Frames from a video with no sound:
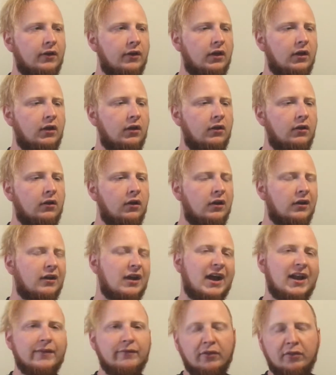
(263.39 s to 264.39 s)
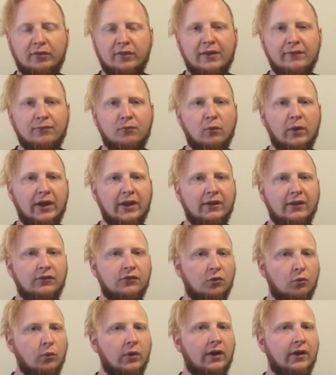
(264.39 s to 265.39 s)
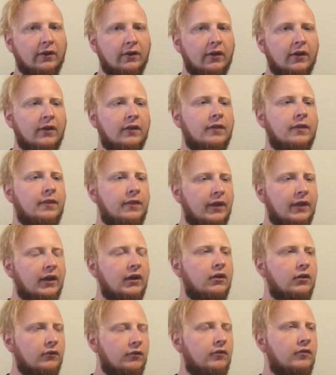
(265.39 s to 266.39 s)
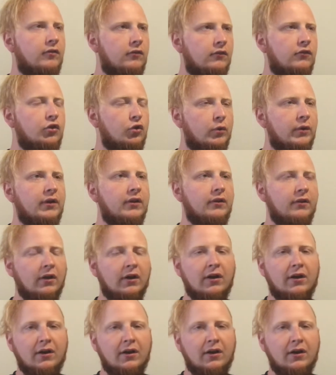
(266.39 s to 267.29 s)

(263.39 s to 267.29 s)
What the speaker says: in kind of a safe way to where they could do it